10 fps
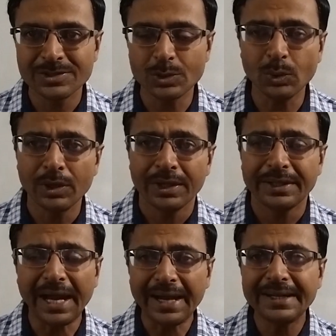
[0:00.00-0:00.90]
So
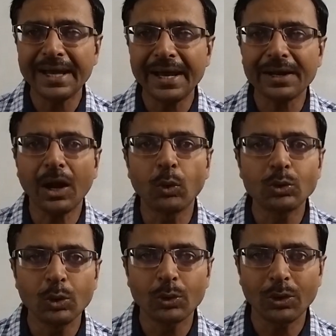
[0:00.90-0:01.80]
the entire
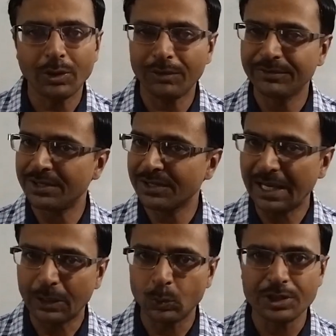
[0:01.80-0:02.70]
outlook of the
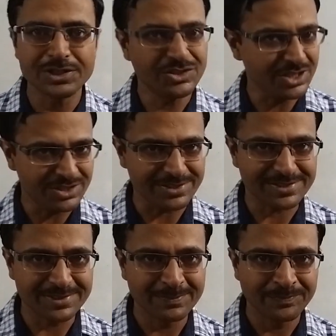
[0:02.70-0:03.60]
calculation
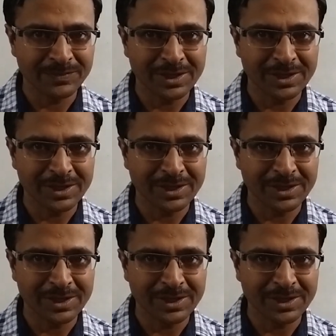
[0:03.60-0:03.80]
changes.